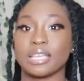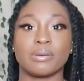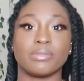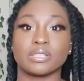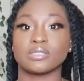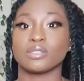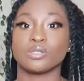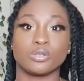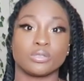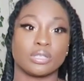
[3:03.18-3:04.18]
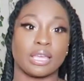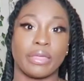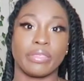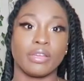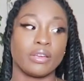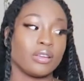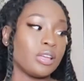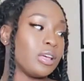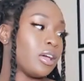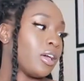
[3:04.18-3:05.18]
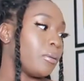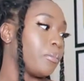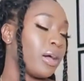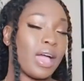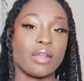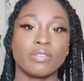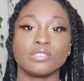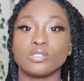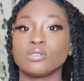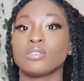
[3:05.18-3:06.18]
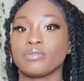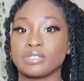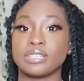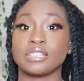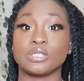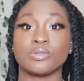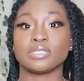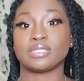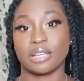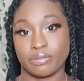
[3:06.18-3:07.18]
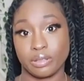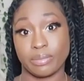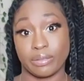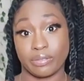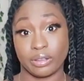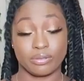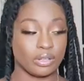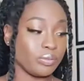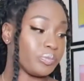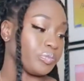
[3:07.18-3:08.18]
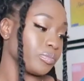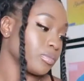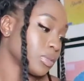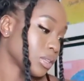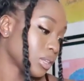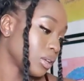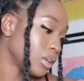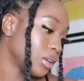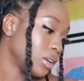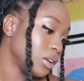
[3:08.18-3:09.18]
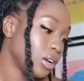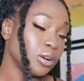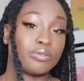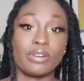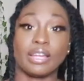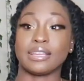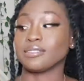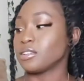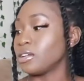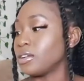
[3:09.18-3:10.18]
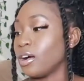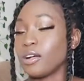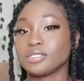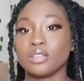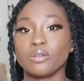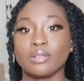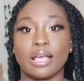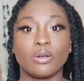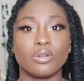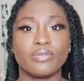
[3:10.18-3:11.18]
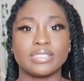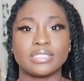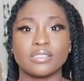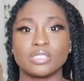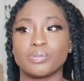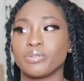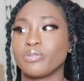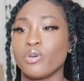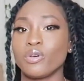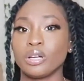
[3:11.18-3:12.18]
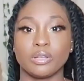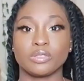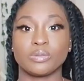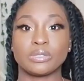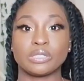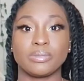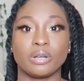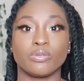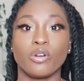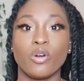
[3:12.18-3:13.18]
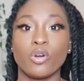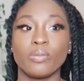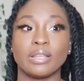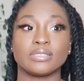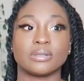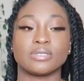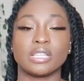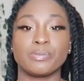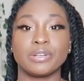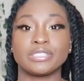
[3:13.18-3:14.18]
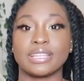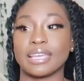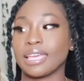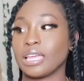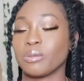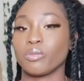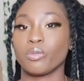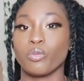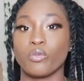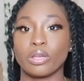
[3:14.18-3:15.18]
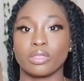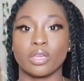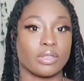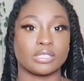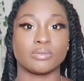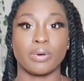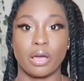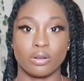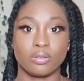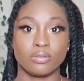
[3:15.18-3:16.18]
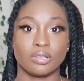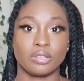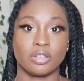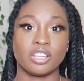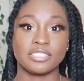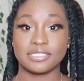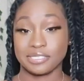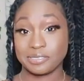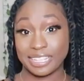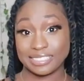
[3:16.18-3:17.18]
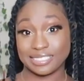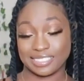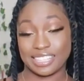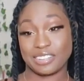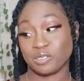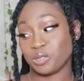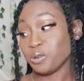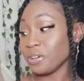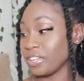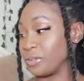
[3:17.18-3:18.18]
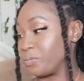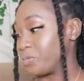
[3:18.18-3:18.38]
I mix the two together. But out of the two, the Versace one is definitely my favorite. Alright. Also, I don't know if I said this before, there was supposed to be a robe and some slippers that came with this bottle. So let's get into it.